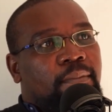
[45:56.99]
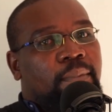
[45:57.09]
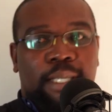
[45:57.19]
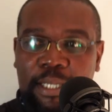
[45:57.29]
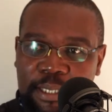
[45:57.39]

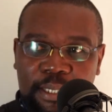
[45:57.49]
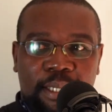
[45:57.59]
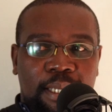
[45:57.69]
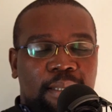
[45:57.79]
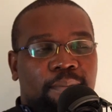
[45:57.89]
But he doesn't
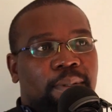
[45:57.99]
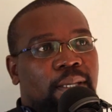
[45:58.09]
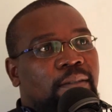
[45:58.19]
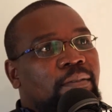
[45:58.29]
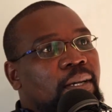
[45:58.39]
need a
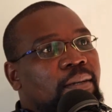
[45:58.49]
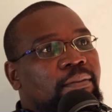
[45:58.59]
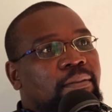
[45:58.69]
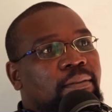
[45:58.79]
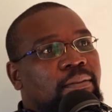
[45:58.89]
PS5.
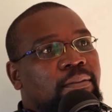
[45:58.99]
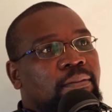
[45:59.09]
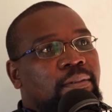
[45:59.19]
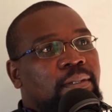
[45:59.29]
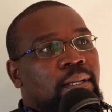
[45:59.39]

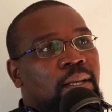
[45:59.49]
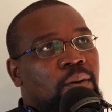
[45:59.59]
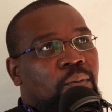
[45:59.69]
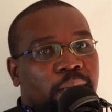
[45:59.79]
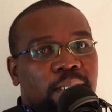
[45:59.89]
What